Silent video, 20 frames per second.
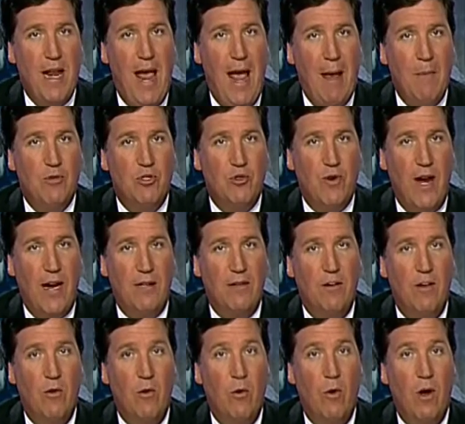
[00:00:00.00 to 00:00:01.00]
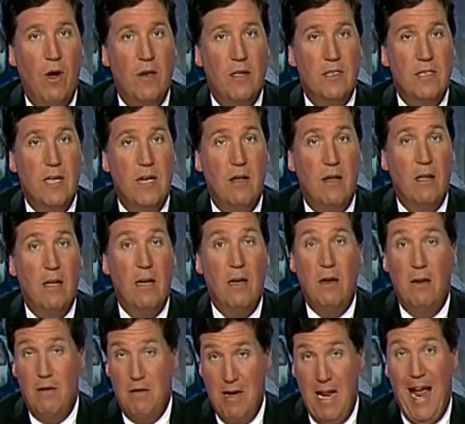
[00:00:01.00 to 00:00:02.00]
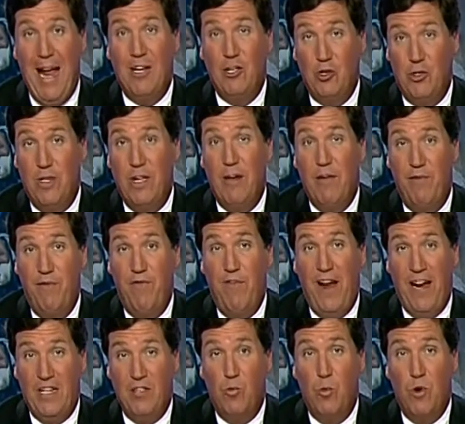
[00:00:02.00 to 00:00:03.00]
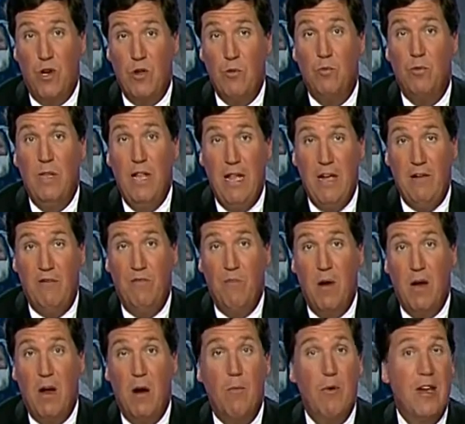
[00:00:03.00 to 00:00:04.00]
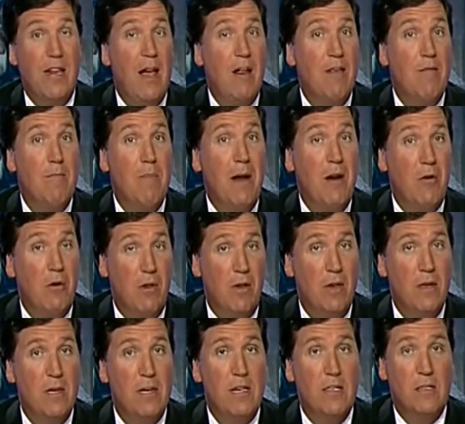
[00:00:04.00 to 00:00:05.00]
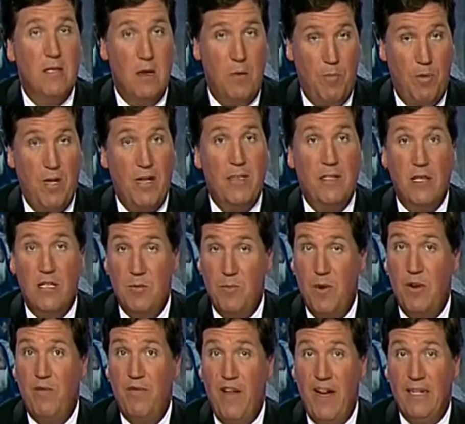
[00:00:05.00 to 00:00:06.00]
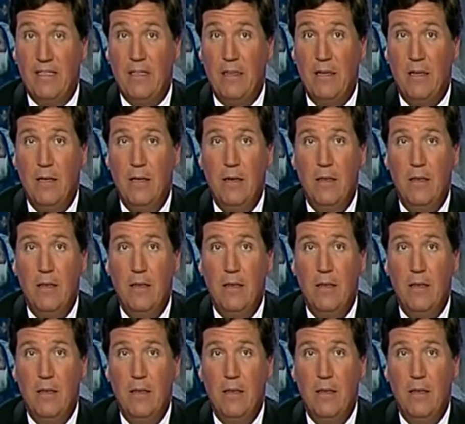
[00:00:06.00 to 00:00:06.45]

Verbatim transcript: abstract, though, until it actually affects where you live. Montgomery County, Maryland, is a place that has been affected.